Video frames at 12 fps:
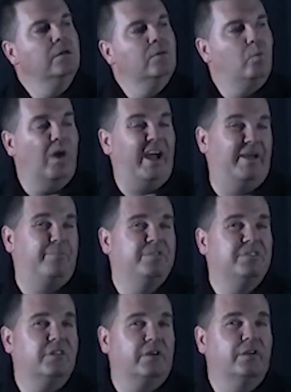What
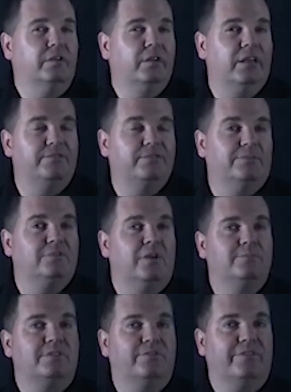happens though if
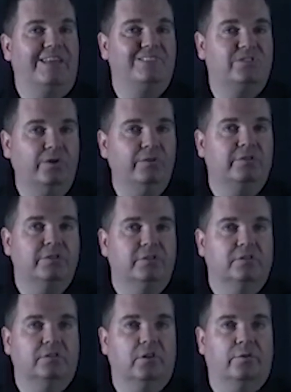they
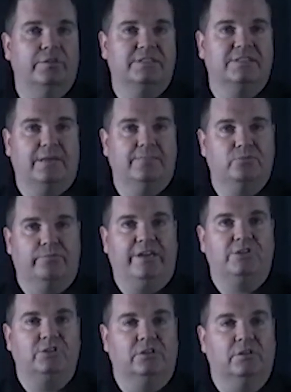don't go in the same
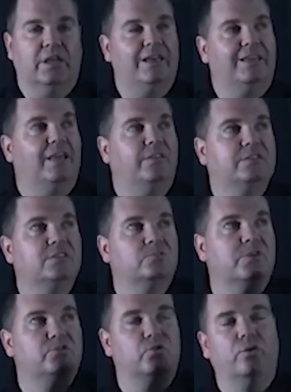direction? And again, this is
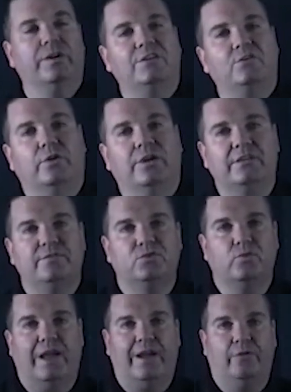where drawing in your
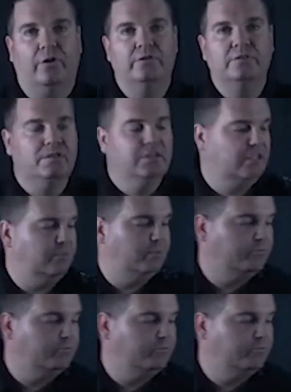individual arrows can be